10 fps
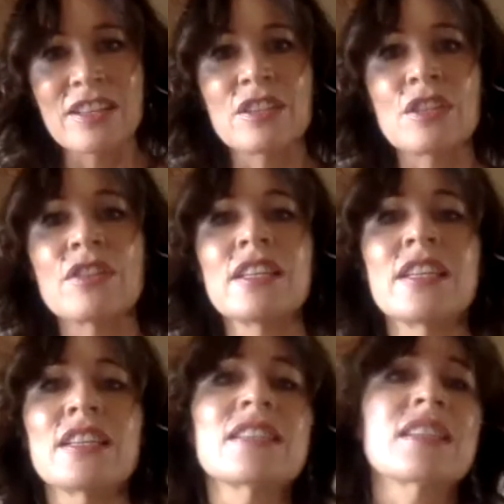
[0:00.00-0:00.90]
There
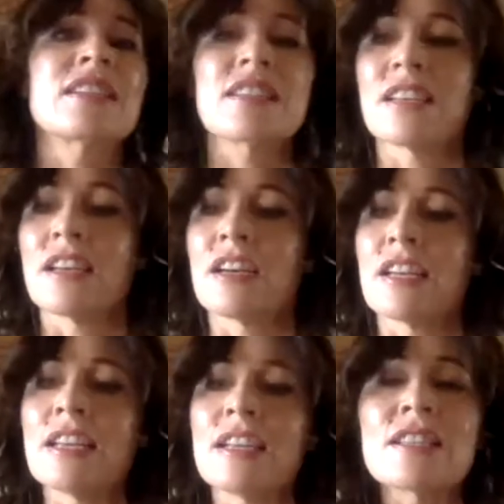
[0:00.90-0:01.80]
really isn't uh,
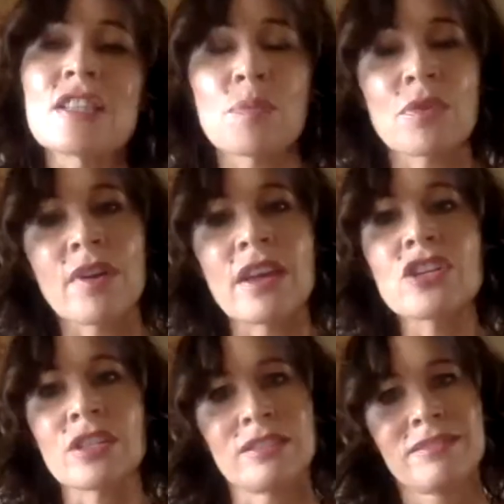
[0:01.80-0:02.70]
any
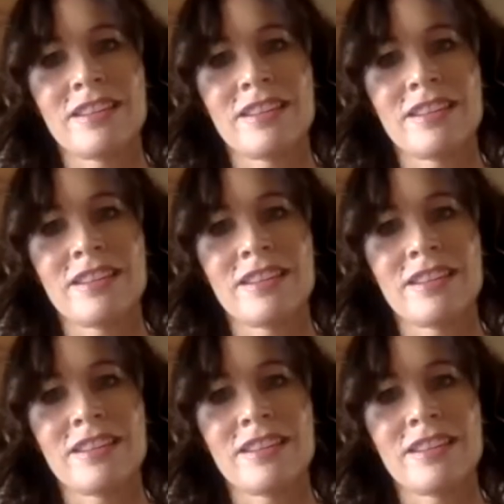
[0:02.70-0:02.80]
separation